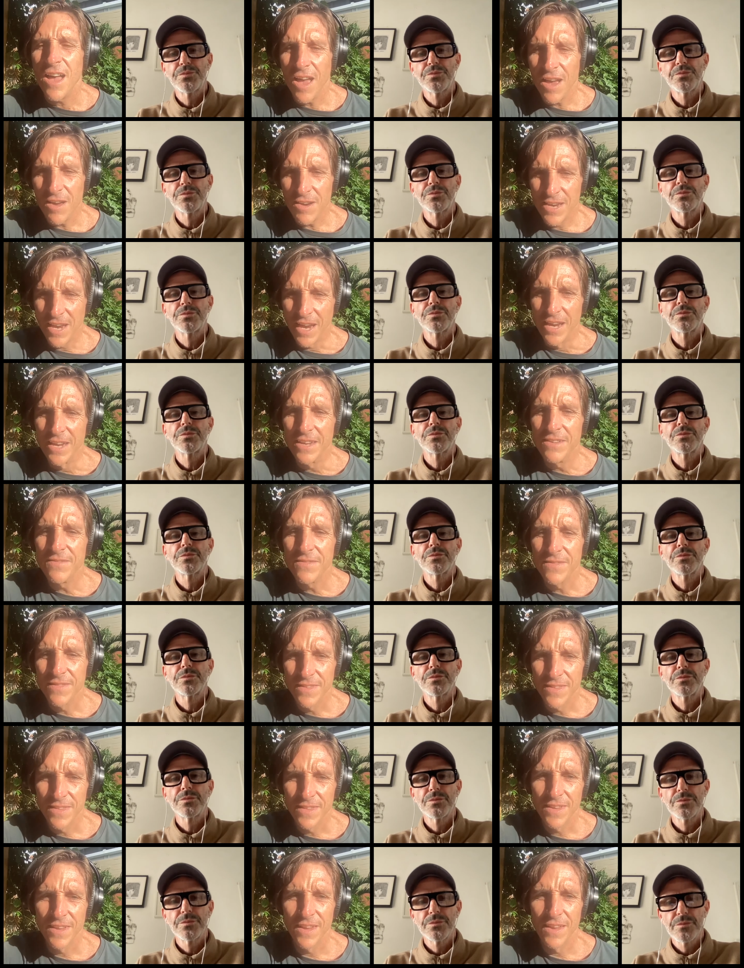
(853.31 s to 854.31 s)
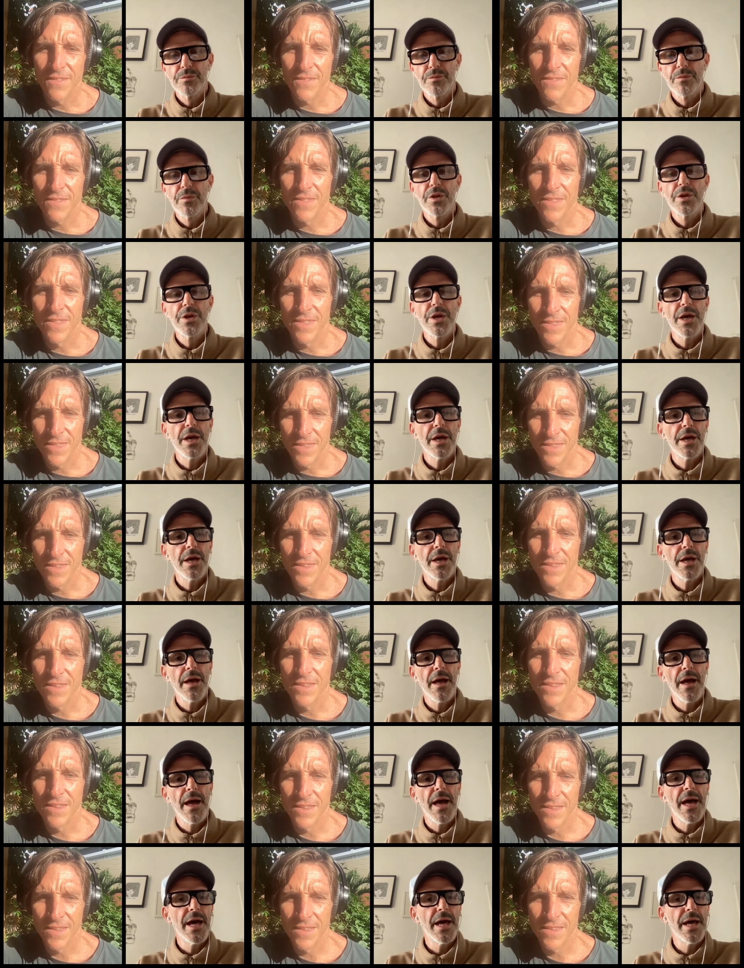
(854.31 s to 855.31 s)
Speaker 1: Okay, yeah.
Speaker 2: Yeah,
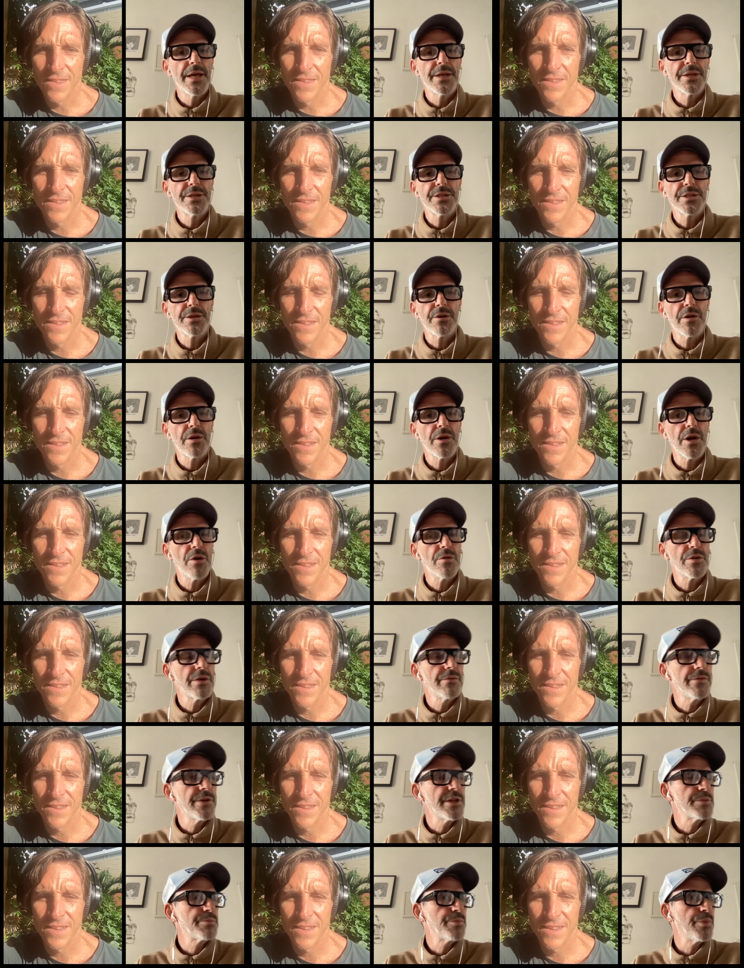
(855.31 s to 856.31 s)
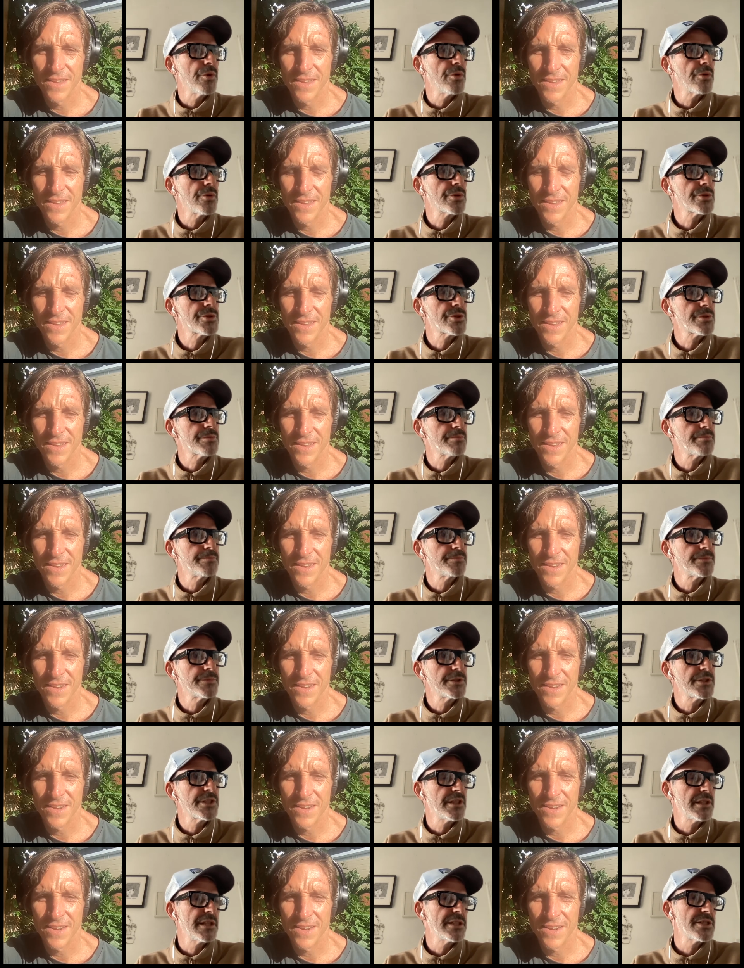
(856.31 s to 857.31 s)
and so I got one of his books
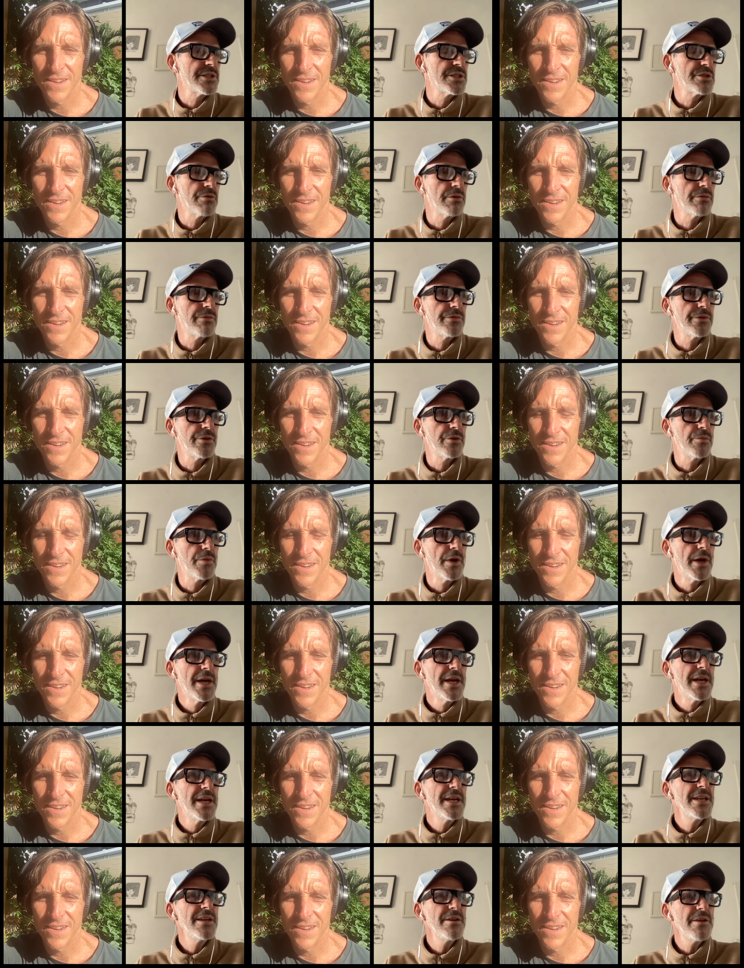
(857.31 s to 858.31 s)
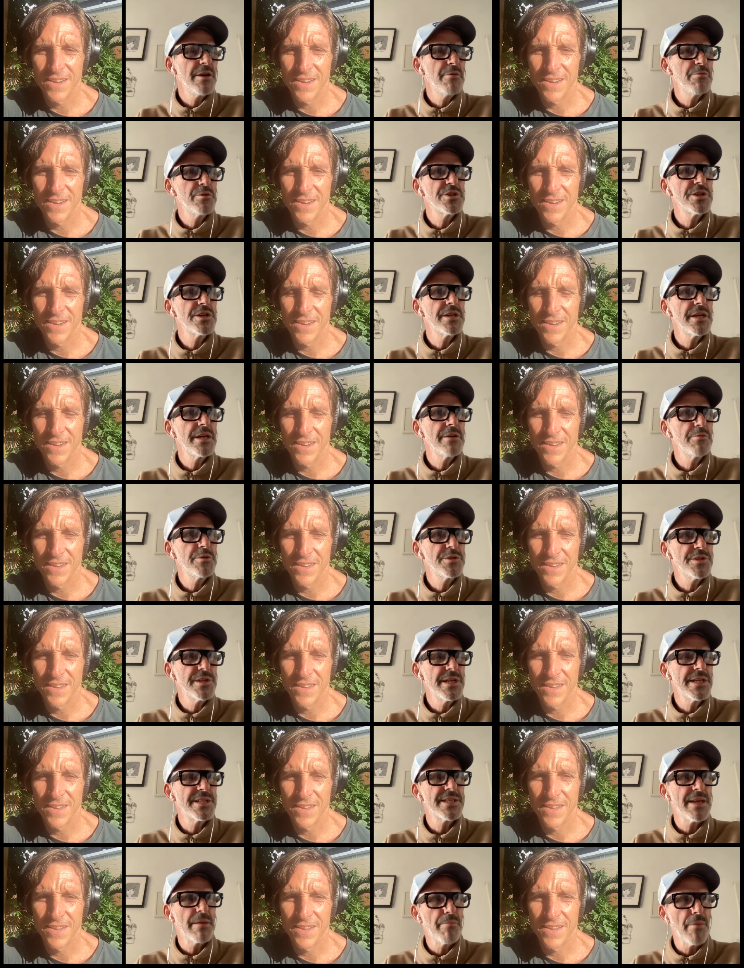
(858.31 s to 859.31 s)
because I listened to a few. He was
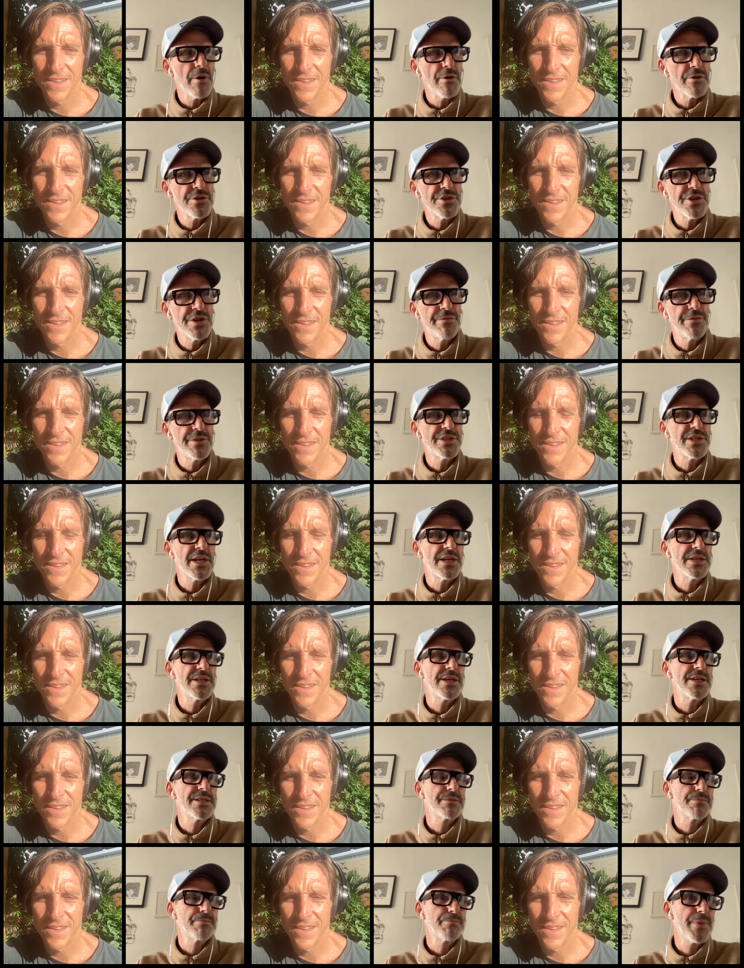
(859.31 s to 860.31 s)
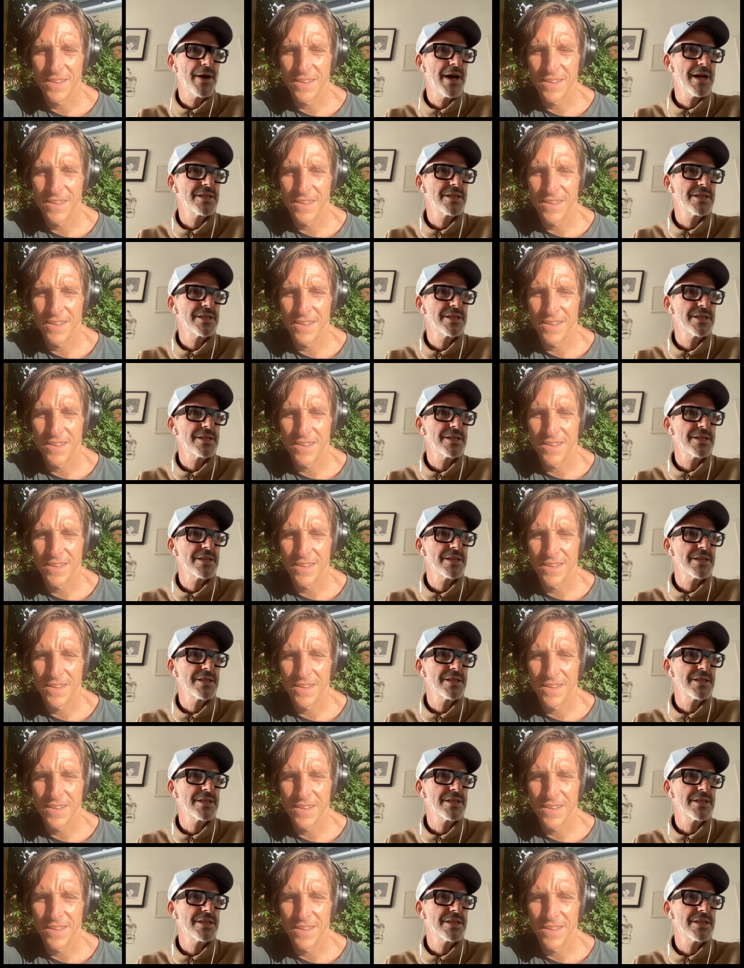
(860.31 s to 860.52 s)
in a Zen monastery for 10 years and